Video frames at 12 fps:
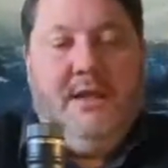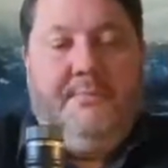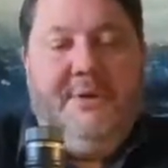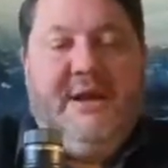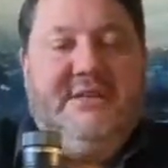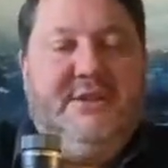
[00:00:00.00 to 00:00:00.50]

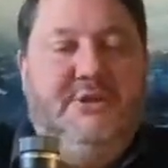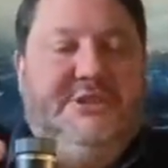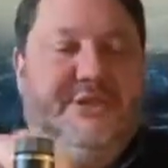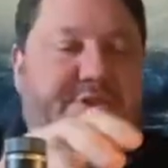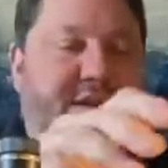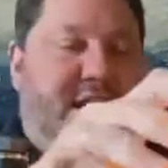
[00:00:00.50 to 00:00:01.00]
Bring us on
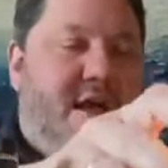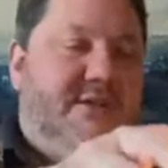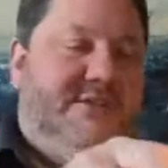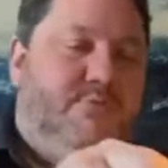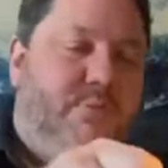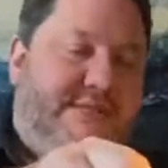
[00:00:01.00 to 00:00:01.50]
to the
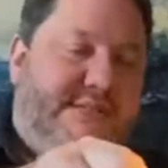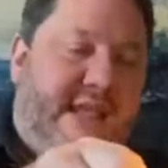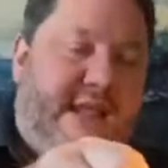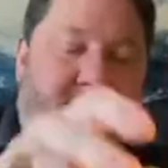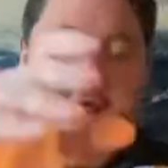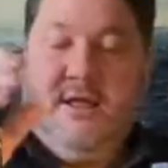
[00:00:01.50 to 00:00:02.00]
last
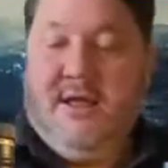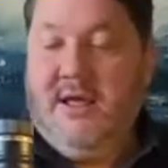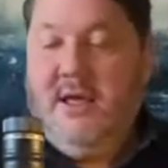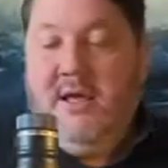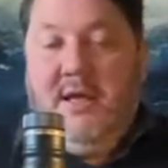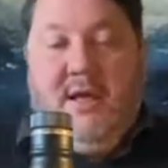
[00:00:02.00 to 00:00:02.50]
whiskey,
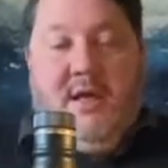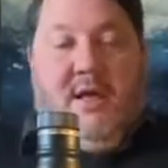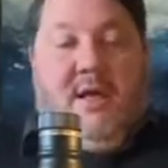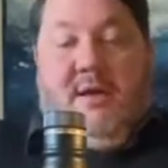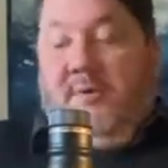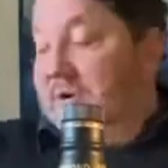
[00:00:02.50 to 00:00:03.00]

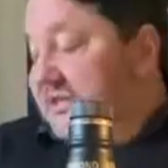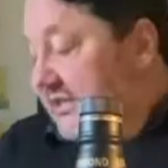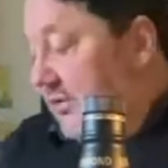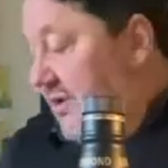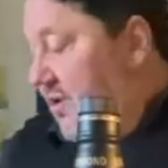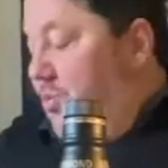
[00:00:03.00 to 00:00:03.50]
which is
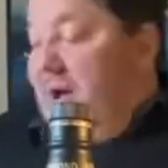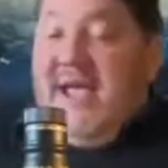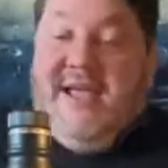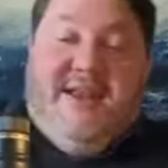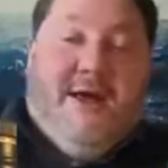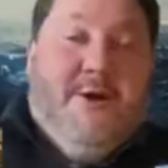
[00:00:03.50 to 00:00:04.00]
a real
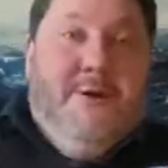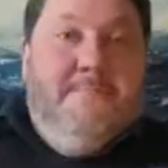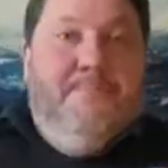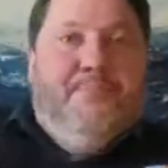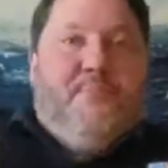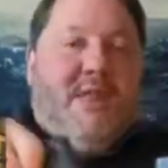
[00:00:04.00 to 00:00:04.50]
weirdo.
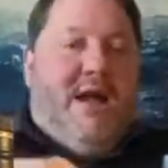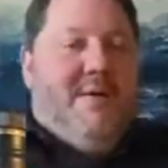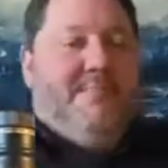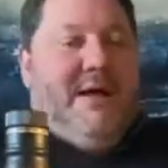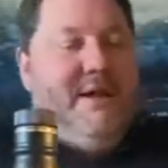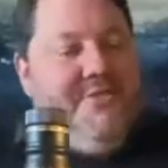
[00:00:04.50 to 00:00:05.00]

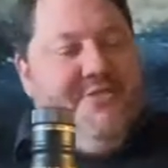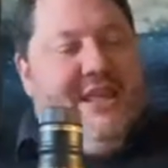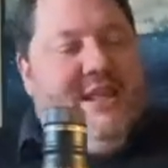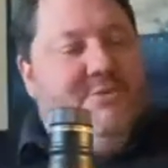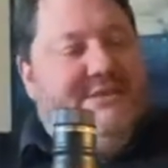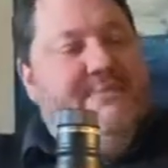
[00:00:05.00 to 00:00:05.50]
And I
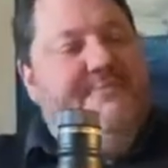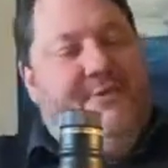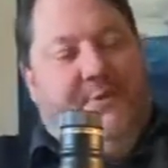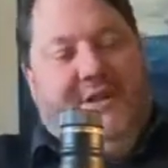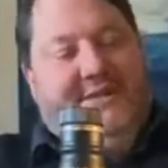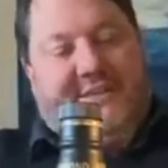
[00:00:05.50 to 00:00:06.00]
think it was
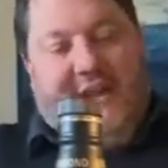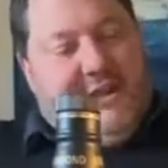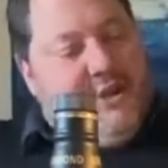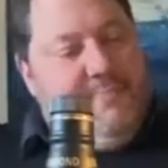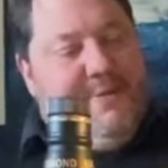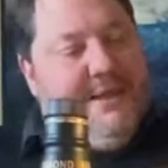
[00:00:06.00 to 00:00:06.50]
influenced, and I
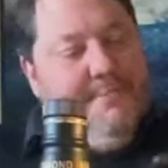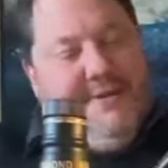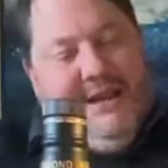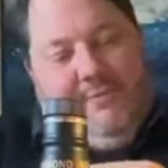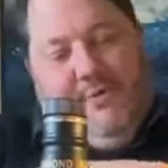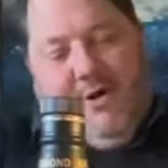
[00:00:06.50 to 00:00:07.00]
could be
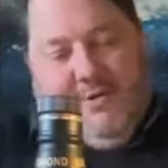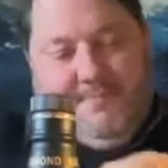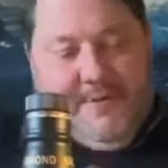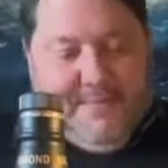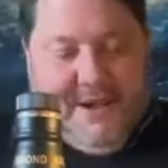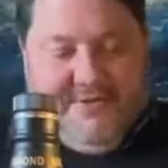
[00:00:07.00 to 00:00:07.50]
completely wrong
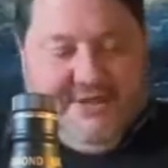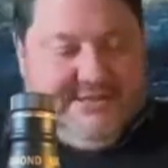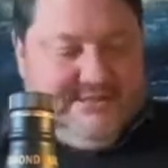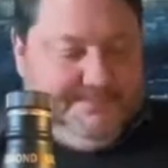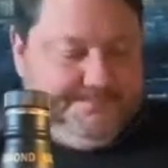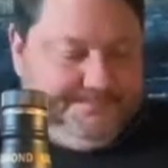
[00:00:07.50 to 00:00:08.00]
about
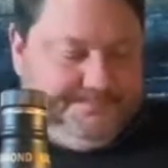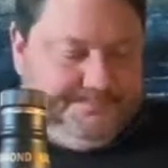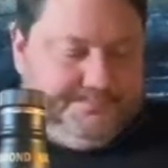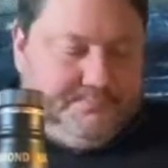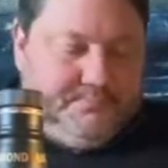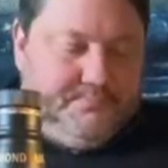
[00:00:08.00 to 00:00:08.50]
this,
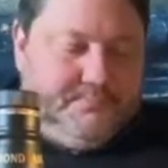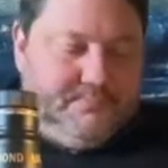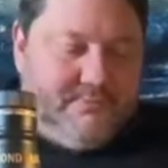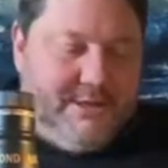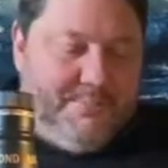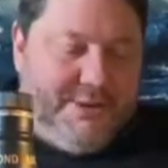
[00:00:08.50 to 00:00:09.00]

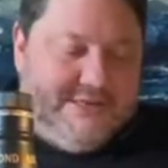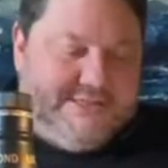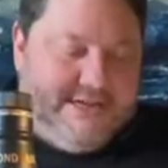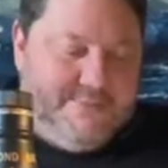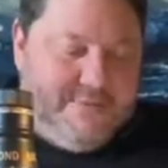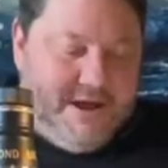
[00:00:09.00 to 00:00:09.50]

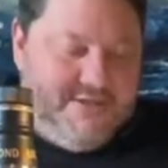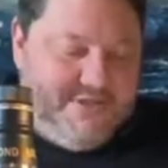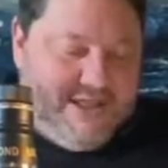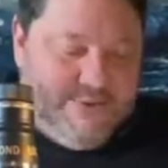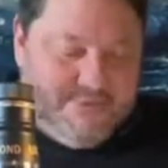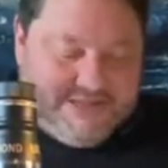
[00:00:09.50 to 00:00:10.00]
but I
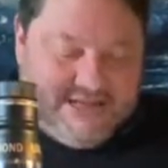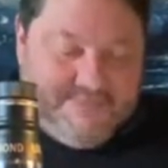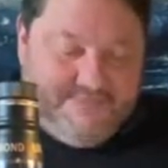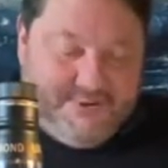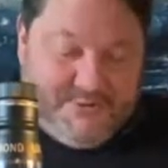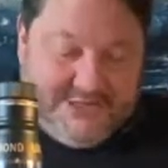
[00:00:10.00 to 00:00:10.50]
think it was
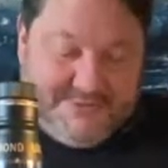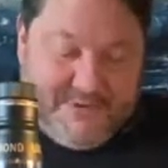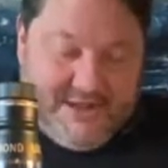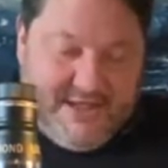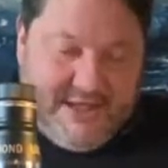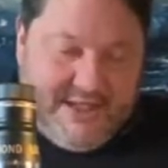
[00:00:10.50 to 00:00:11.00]
influenced
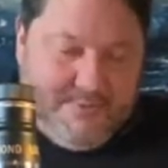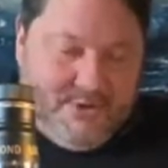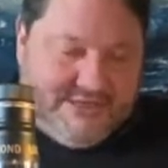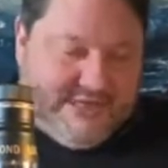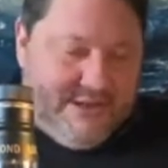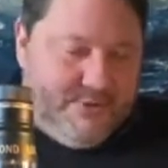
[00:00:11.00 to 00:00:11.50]
by a
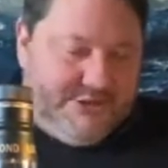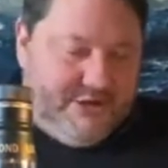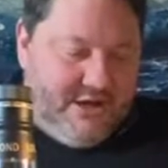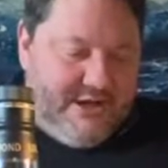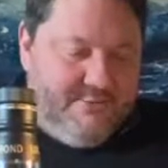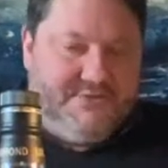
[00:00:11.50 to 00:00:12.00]
whiskey which
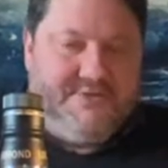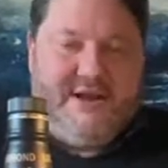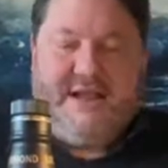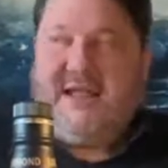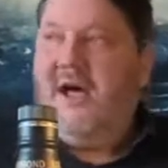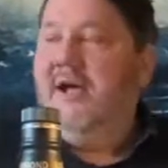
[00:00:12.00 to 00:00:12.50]
I was
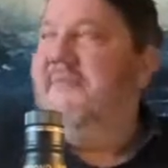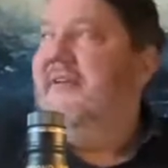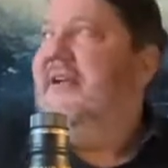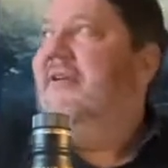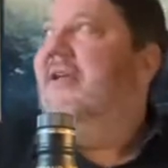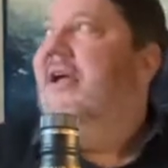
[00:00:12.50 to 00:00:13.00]
very very